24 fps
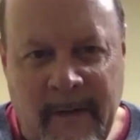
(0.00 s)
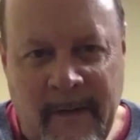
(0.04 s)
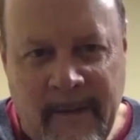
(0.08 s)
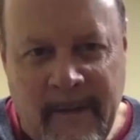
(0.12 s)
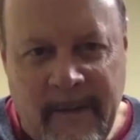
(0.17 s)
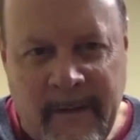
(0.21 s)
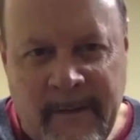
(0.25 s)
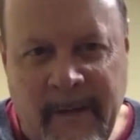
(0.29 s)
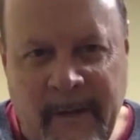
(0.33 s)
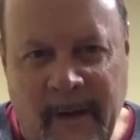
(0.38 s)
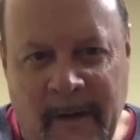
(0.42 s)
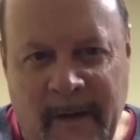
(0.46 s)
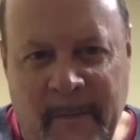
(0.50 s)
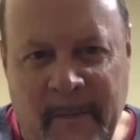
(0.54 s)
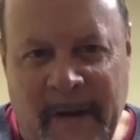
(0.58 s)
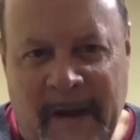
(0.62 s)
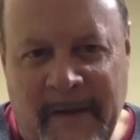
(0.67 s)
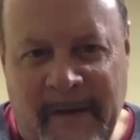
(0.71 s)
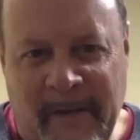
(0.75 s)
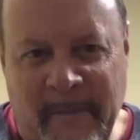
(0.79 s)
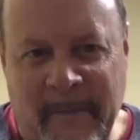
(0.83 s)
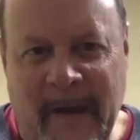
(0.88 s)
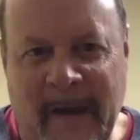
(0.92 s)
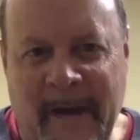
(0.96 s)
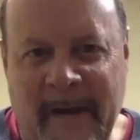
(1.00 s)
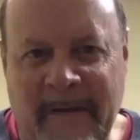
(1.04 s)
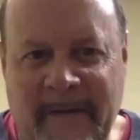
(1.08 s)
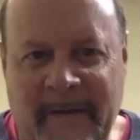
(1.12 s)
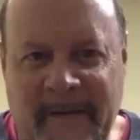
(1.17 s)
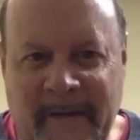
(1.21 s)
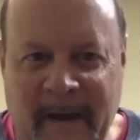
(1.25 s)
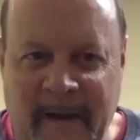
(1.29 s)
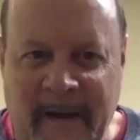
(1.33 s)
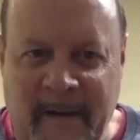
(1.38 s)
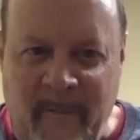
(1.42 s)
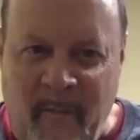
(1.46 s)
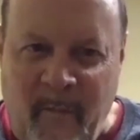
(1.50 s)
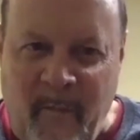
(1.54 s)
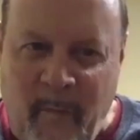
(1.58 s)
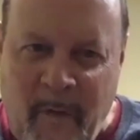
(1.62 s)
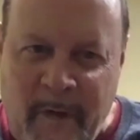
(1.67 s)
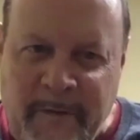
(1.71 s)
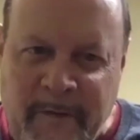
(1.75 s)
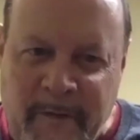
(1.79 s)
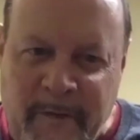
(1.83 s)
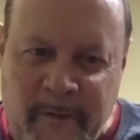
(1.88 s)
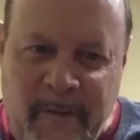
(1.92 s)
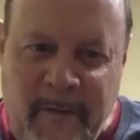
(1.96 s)
talk about the mindset and
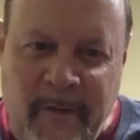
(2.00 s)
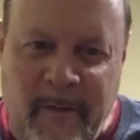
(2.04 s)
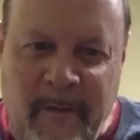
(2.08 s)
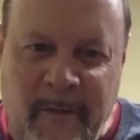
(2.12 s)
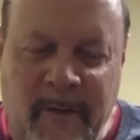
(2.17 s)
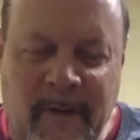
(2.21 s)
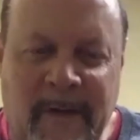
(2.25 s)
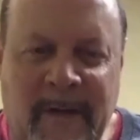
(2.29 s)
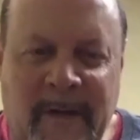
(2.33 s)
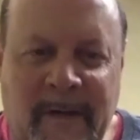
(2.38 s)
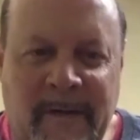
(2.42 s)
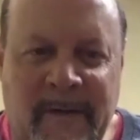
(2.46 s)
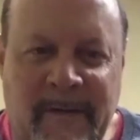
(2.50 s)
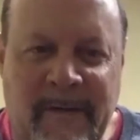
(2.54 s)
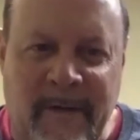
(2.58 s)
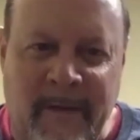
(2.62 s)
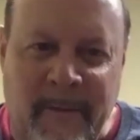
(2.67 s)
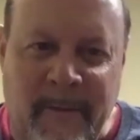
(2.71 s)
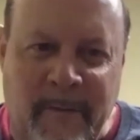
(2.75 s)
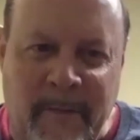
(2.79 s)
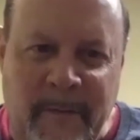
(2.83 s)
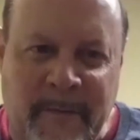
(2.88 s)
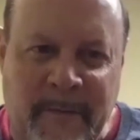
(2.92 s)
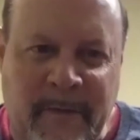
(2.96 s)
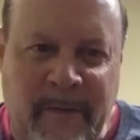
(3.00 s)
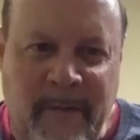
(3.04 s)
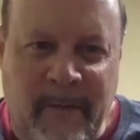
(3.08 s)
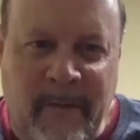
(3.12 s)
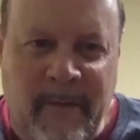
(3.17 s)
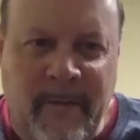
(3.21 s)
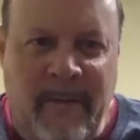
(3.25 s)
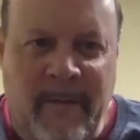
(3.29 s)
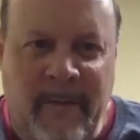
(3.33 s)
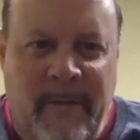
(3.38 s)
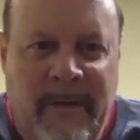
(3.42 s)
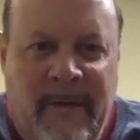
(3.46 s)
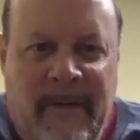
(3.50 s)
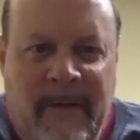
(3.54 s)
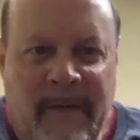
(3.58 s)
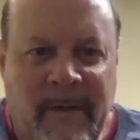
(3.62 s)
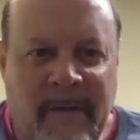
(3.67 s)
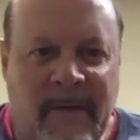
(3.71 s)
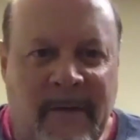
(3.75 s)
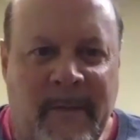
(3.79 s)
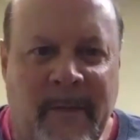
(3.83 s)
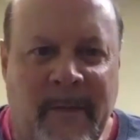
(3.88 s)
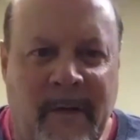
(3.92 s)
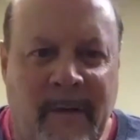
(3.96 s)
what your goal is and the group's goal going into
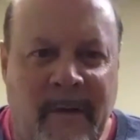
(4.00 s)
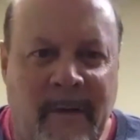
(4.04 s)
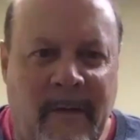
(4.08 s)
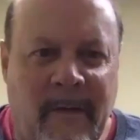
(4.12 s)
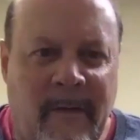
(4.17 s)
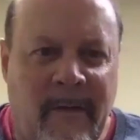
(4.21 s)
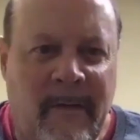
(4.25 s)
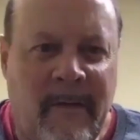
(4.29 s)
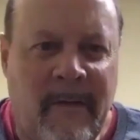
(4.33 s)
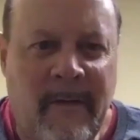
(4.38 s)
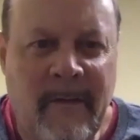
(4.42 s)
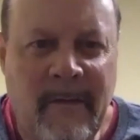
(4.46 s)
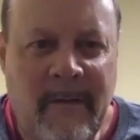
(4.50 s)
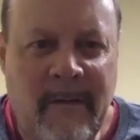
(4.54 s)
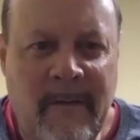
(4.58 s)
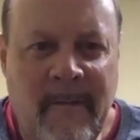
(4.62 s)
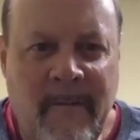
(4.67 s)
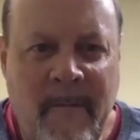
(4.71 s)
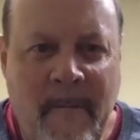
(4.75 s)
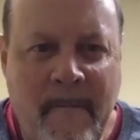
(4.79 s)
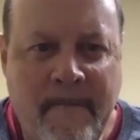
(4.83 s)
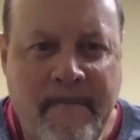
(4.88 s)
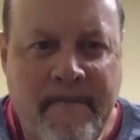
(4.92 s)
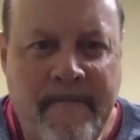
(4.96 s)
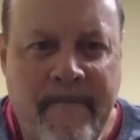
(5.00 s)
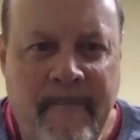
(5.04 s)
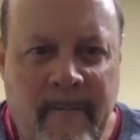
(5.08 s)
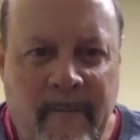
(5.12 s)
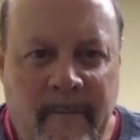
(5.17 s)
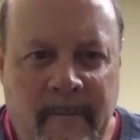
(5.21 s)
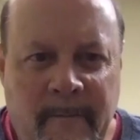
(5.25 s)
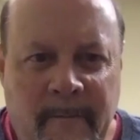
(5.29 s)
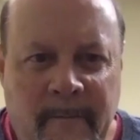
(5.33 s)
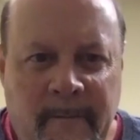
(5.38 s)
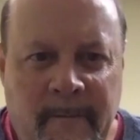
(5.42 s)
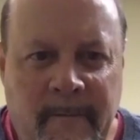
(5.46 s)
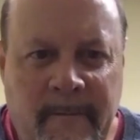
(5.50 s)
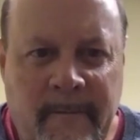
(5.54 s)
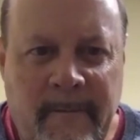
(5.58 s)
the spring. Uh,